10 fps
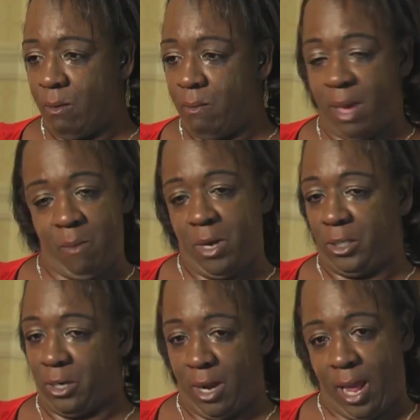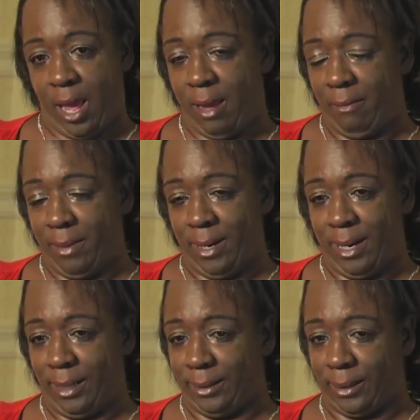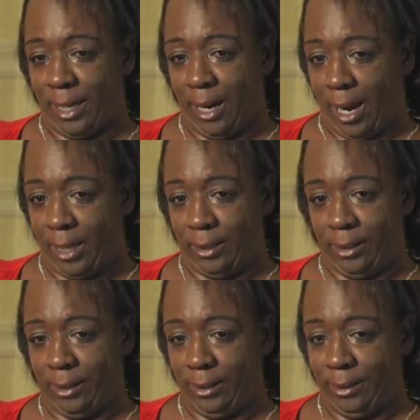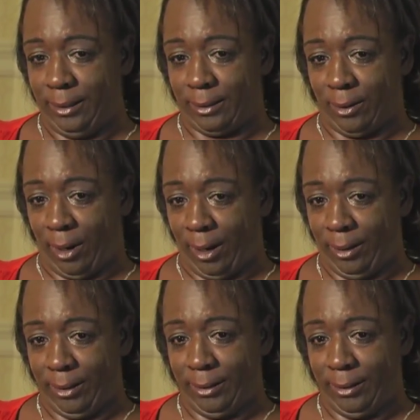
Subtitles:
ma'am, what's your name? I said, Anya Slaughter.